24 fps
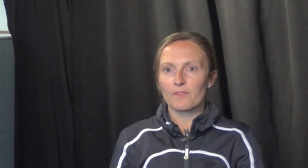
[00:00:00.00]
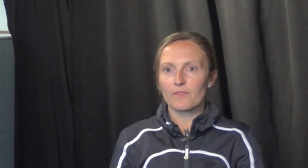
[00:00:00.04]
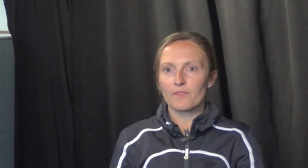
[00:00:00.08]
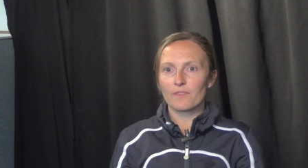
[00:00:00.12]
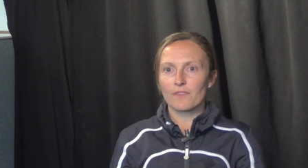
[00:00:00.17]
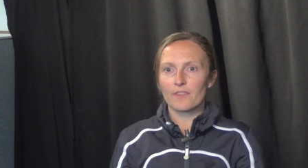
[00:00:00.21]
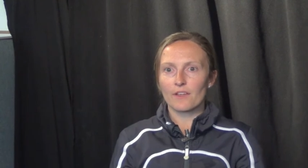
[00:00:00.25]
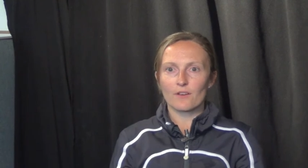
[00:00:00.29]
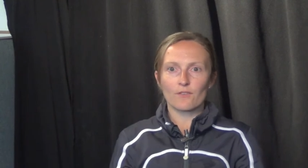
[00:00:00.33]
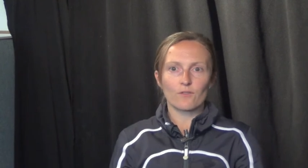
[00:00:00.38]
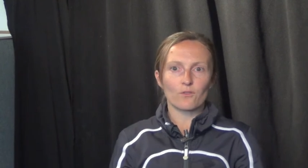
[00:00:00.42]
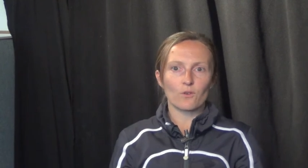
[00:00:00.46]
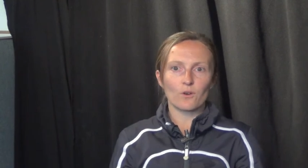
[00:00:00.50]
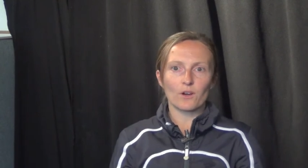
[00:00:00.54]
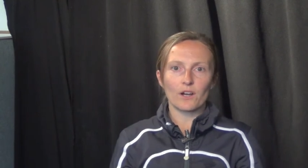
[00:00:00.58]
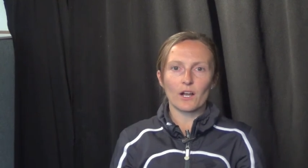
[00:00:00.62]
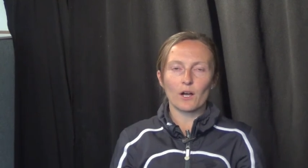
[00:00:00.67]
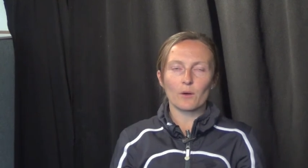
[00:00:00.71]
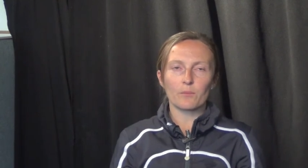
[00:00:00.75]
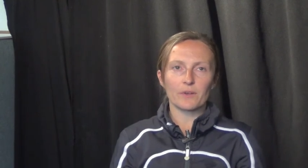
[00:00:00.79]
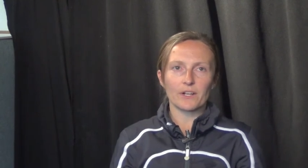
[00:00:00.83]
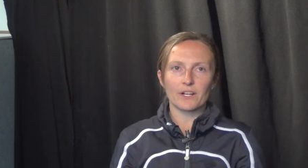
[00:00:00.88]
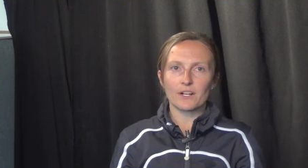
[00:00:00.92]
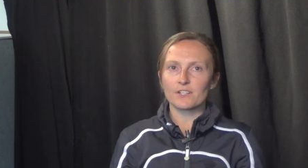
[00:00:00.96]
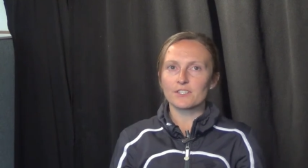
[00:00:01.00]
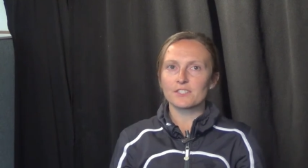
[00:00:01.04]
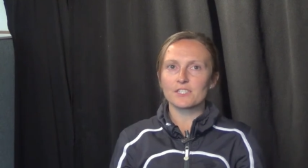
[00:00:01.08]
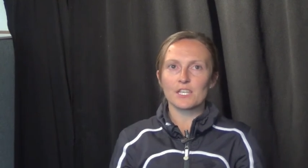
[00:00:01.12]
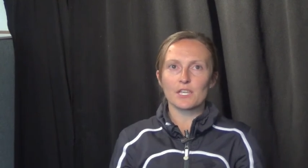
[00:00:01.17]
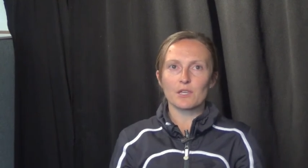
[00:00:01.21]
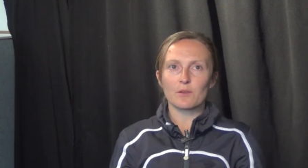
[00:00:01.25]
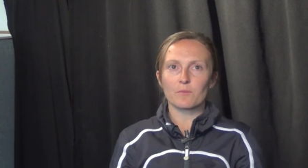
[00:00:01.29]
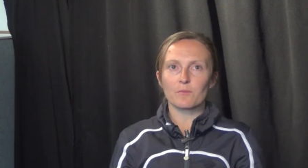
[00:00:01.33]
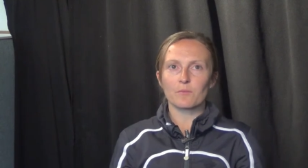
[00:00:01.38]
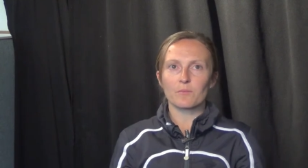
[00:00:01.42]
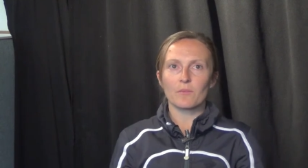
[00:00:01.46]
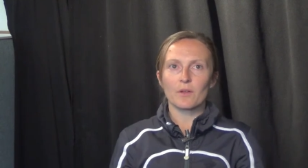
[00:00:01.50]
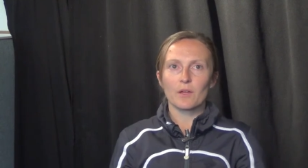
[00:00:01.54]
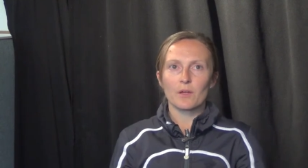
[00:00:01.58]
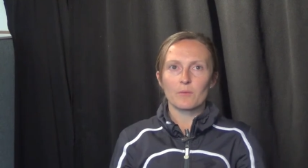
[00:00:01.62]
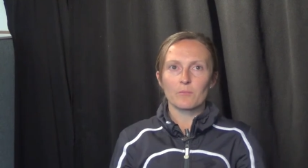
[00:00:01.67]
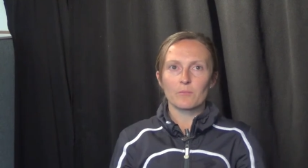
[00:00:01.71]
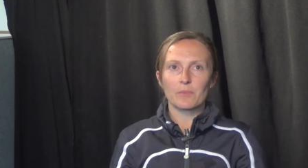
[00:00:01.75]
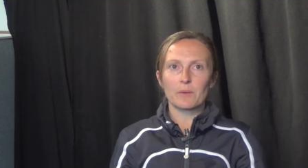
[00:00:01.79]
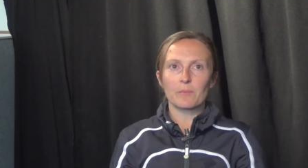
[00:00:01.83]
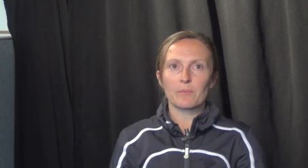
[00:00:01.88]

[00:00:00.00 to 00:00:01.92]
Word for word: therefore helping our team be